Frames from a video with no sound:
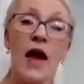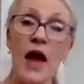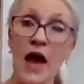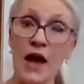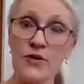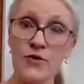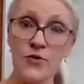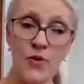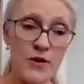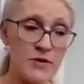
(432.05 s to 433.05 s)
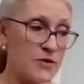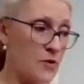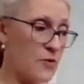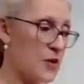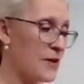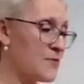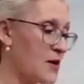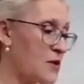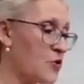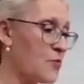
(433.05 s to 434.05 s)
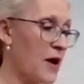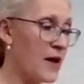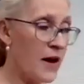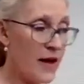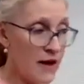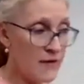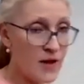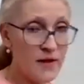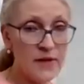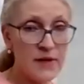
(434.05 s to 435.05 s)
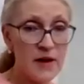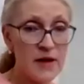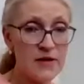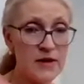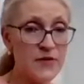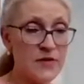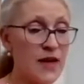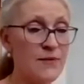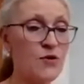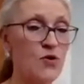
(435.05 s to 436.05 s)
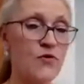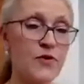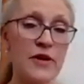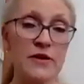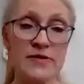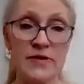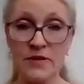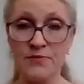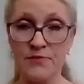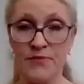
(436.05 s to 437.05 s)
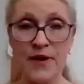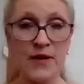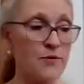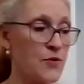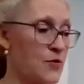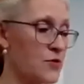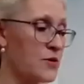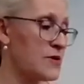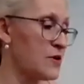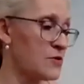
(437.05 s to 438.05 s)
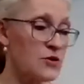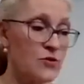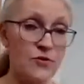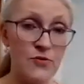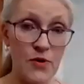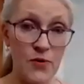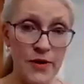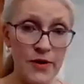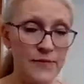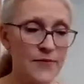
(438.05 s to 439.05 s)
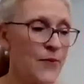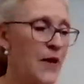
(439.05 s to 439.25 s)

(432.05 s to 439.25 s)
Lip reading: And your water. So you want to keep that nearby. I have it on a different table over here since my computer is here to do the recording.